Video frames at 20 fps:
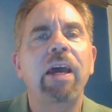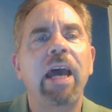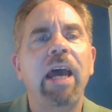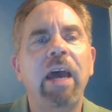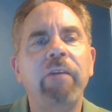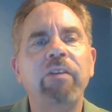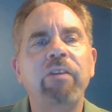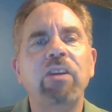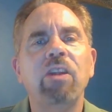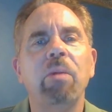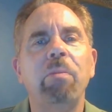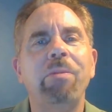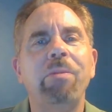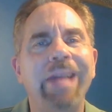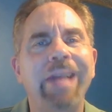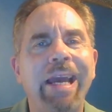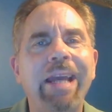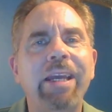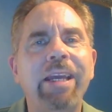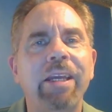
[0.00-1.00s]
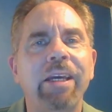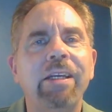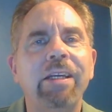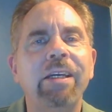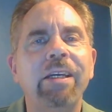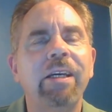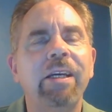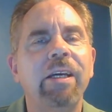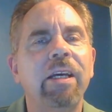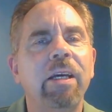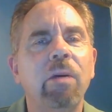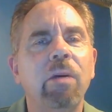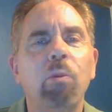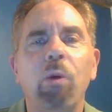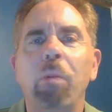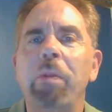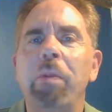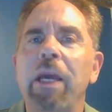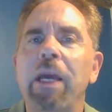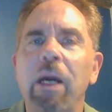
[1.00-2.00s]
Having them dated
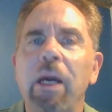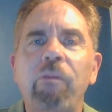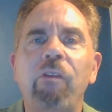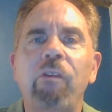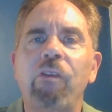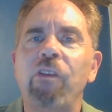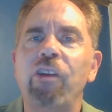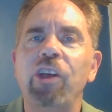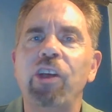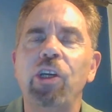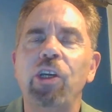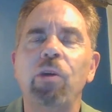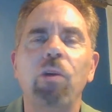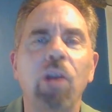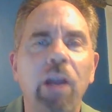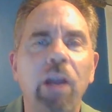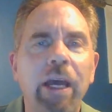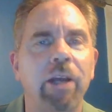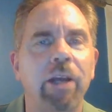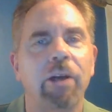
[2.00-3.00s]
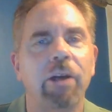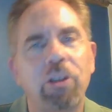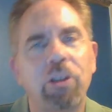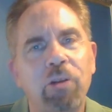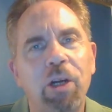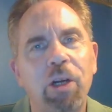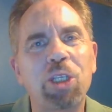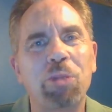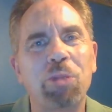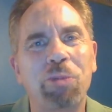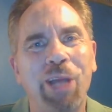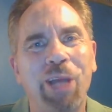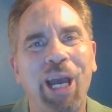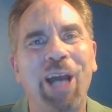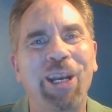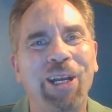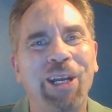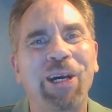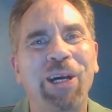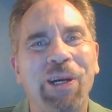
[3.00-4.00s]
will be helpful for you later. Trust me, I
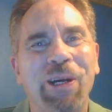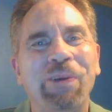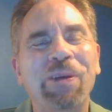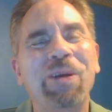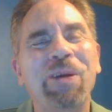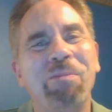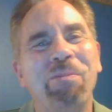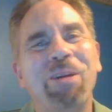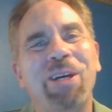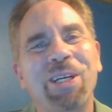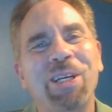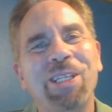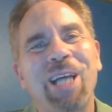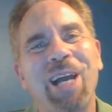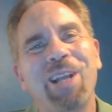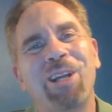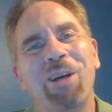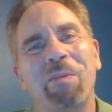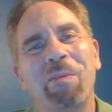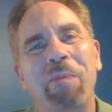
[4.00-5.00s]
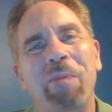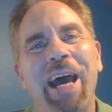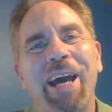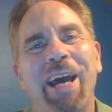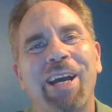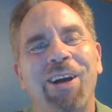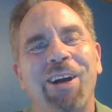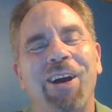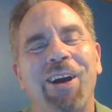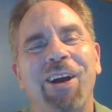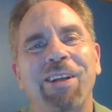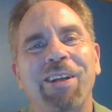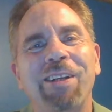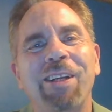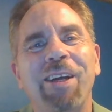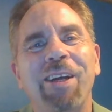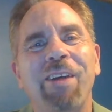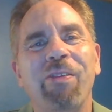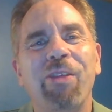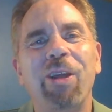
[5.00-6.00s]
know, because I look back on
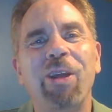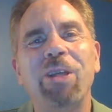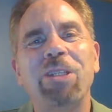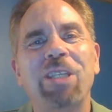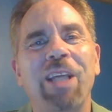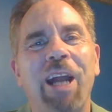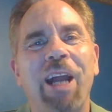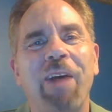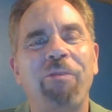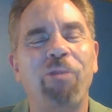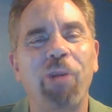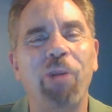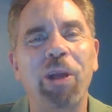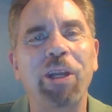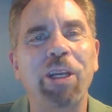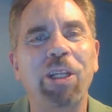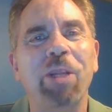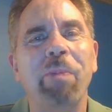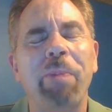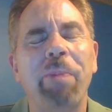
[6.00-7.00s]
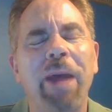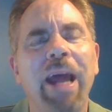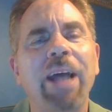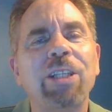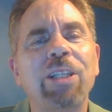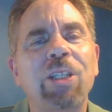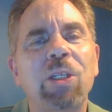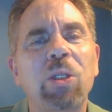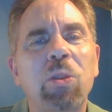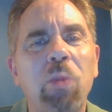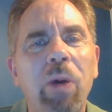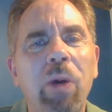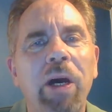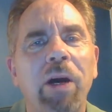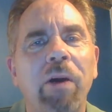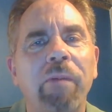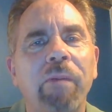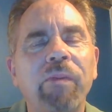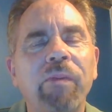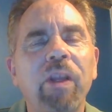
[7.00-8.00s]
things that I've written in the past as well.